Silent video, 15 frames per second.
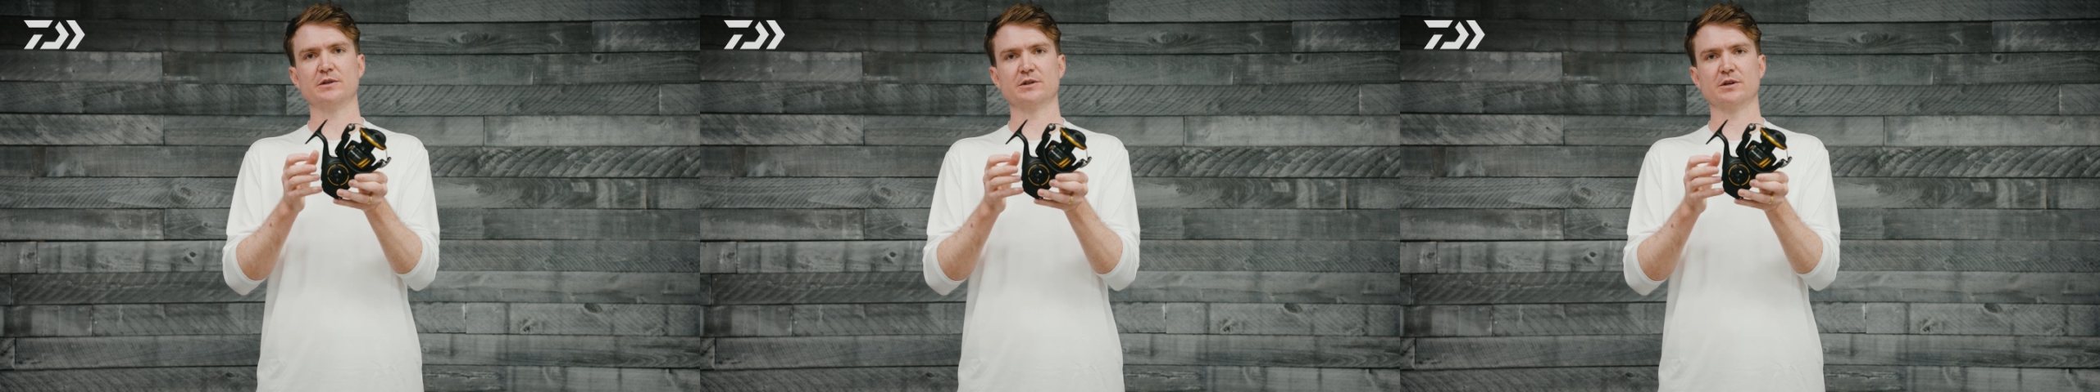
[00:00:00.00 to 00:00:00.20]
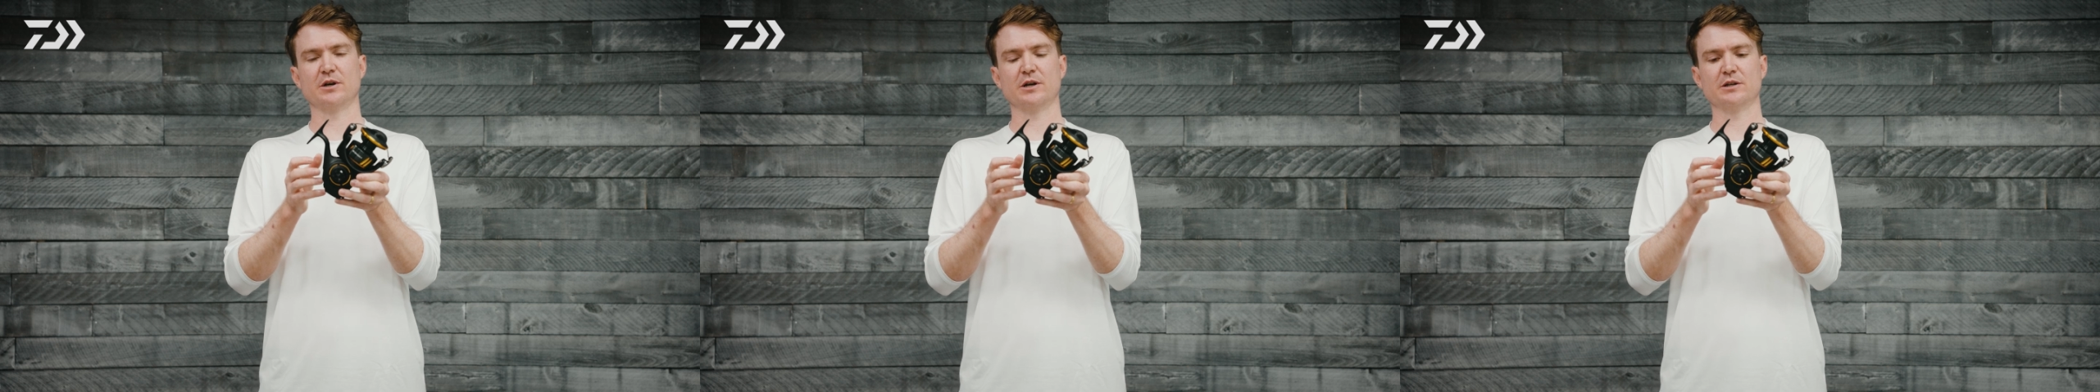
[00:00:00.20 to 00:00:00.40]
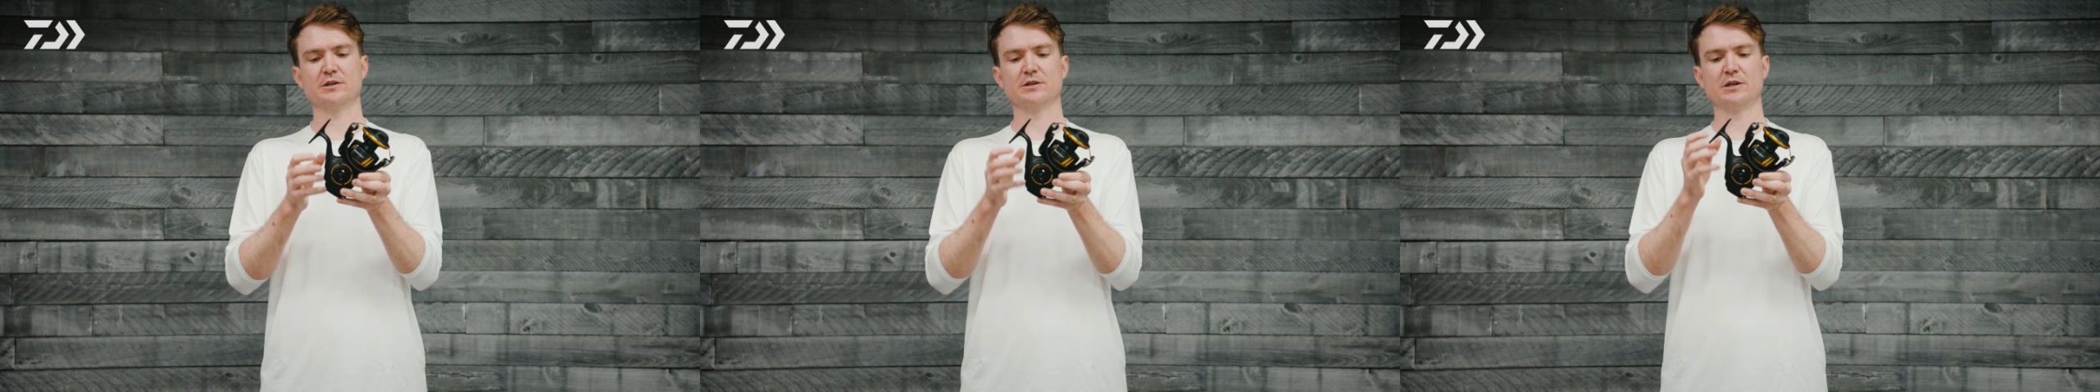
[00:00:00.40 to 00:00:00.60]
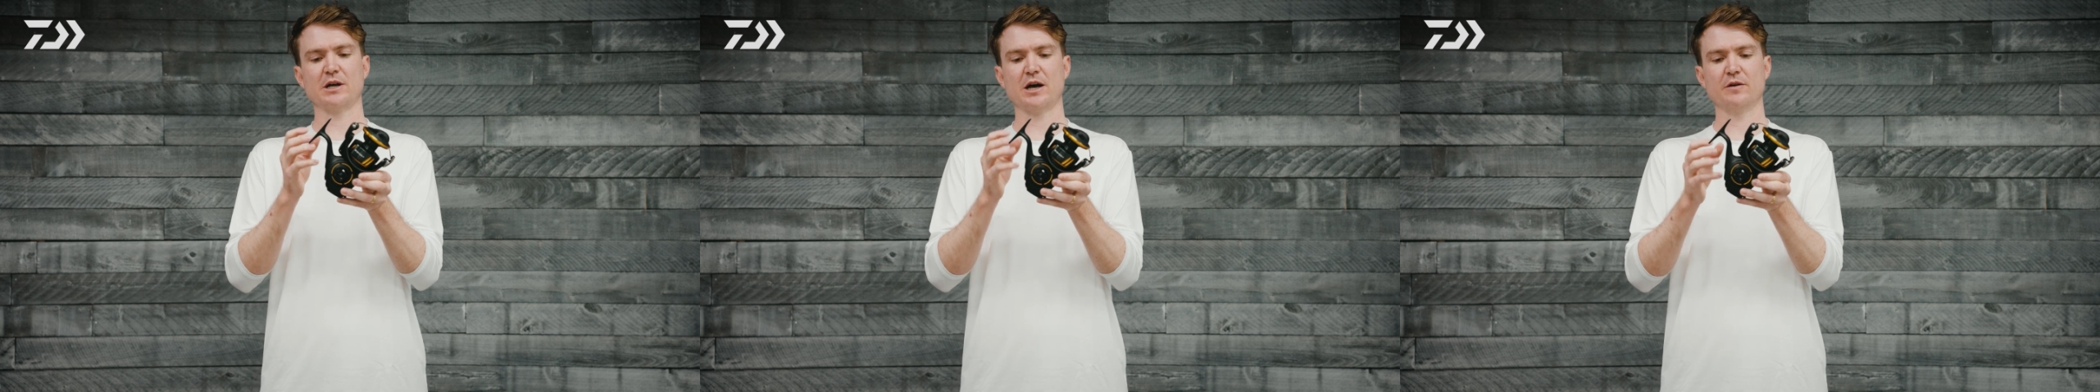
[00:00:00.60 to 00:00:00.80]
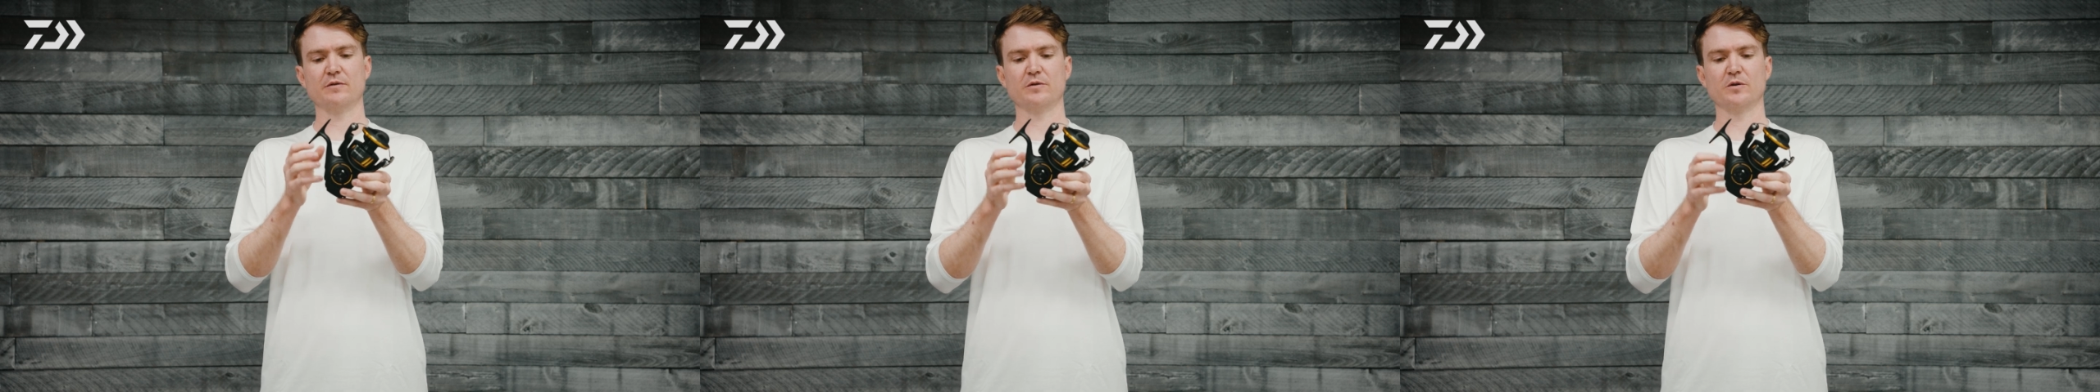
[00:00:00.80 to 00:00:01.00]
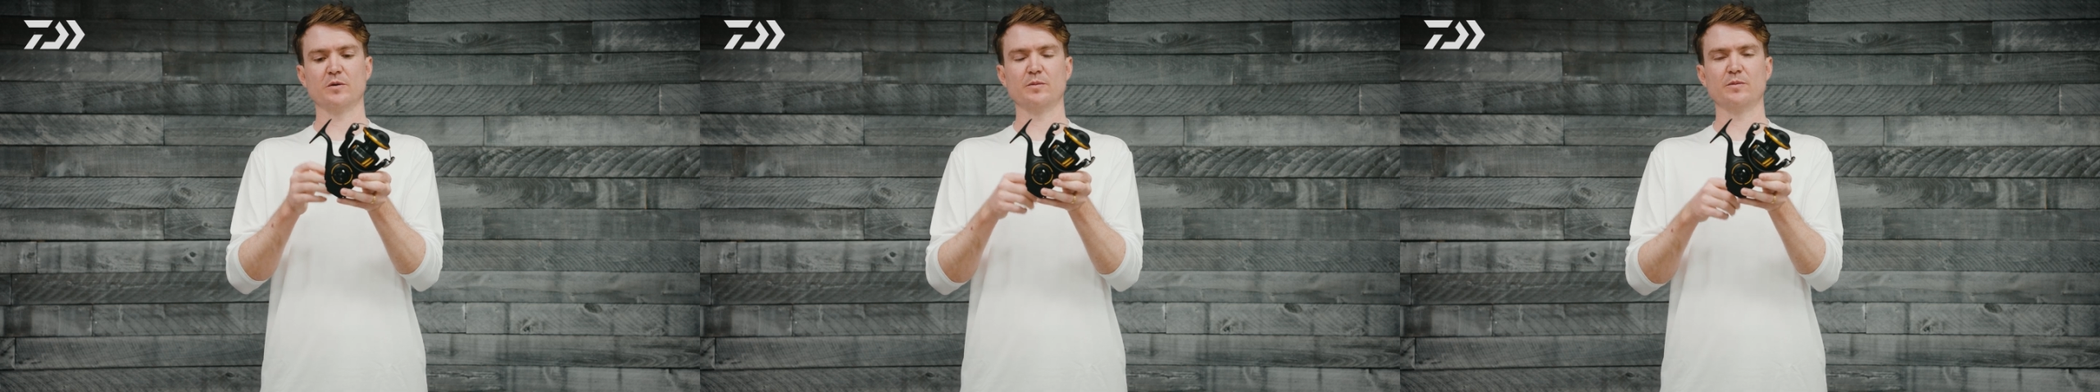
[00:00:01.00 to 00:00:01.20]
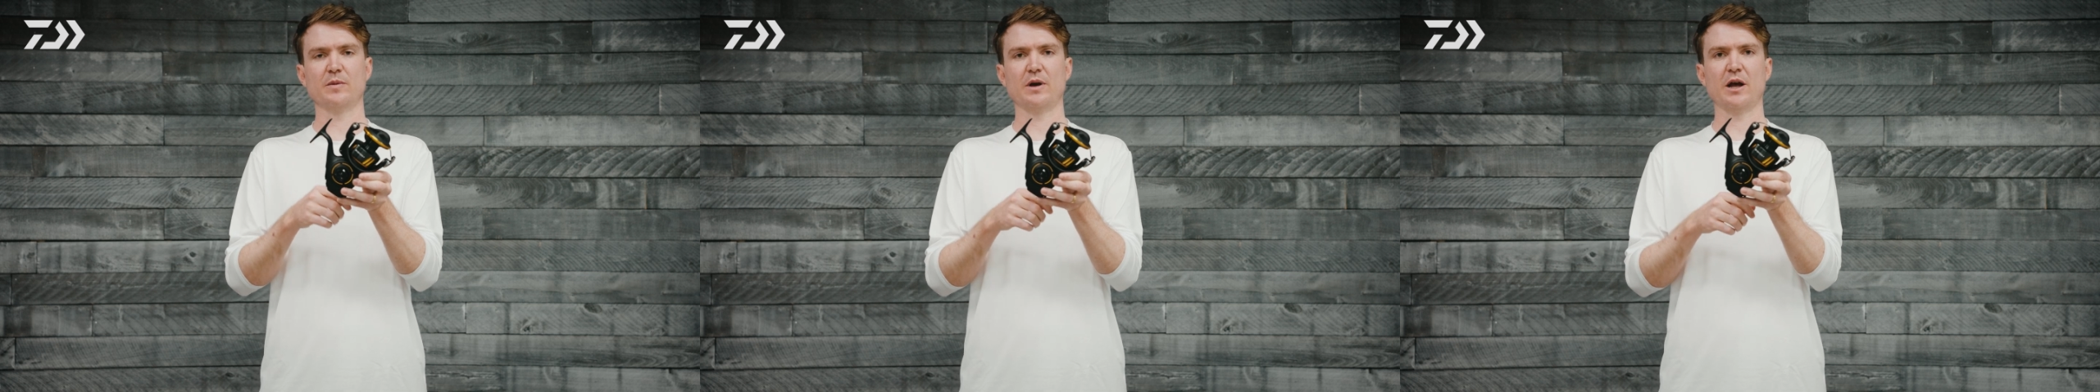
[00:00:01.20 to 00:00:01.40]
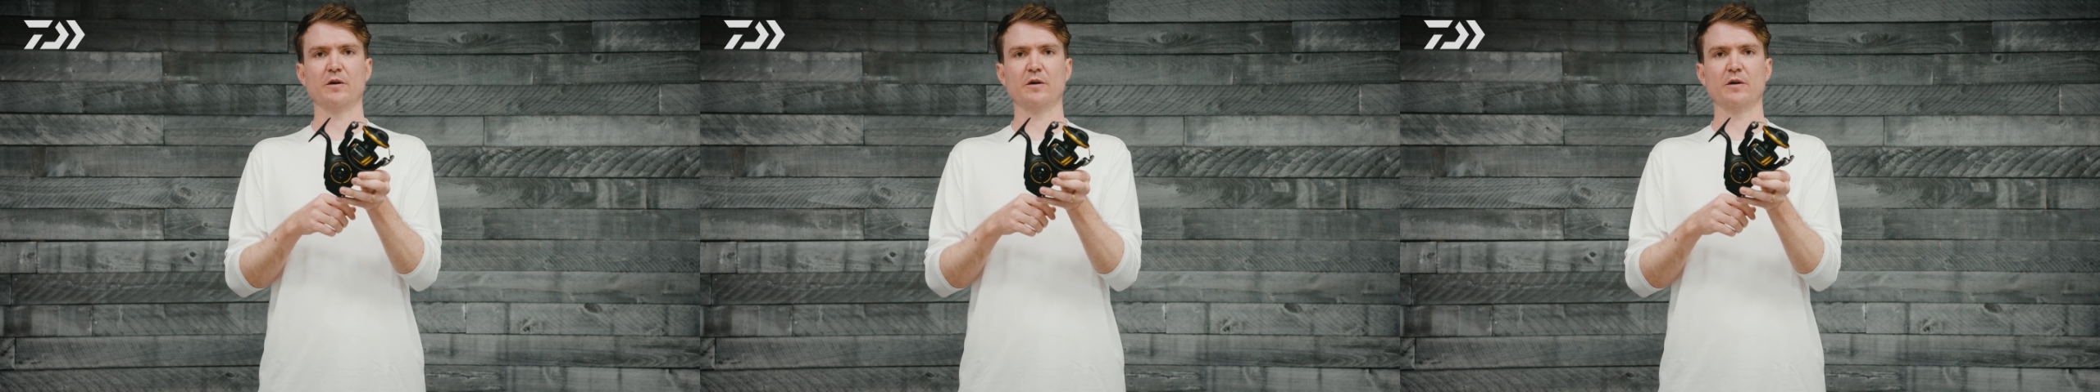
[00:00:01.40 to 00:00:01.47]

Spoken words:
design start from